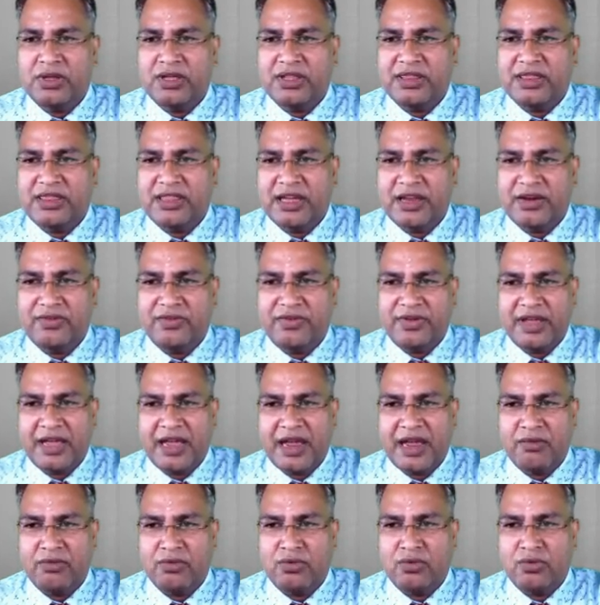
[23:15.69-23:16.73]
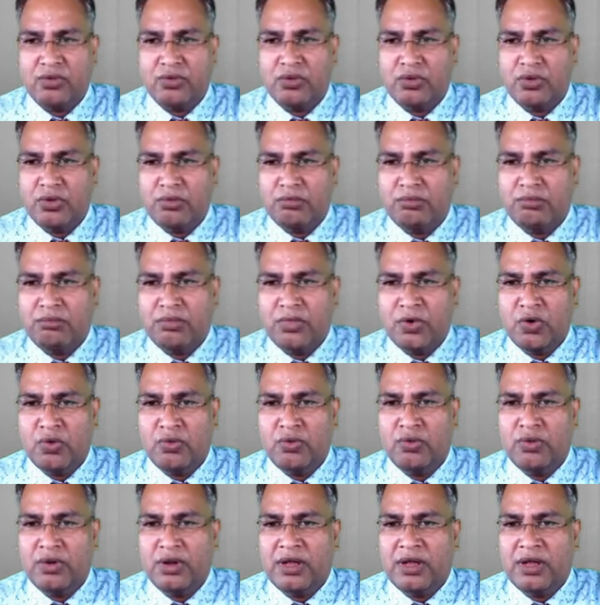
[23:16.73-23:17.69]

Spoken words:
then we have to move